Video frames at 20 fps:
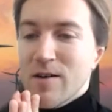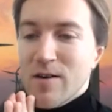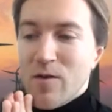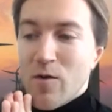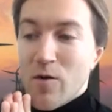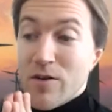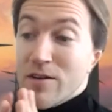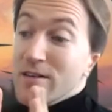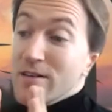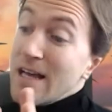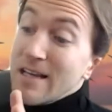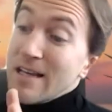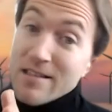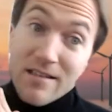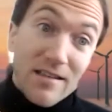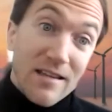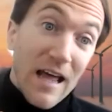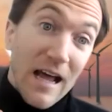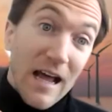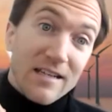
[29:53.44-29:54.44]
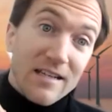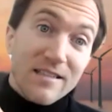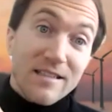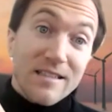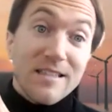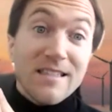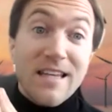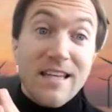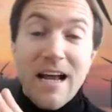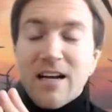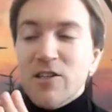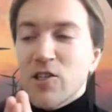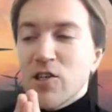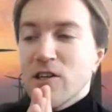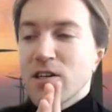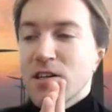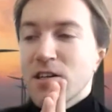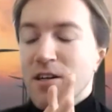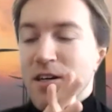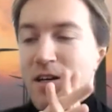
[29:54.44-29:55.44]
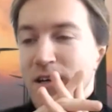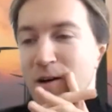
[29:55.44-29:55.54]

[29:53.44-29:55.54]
or the next section.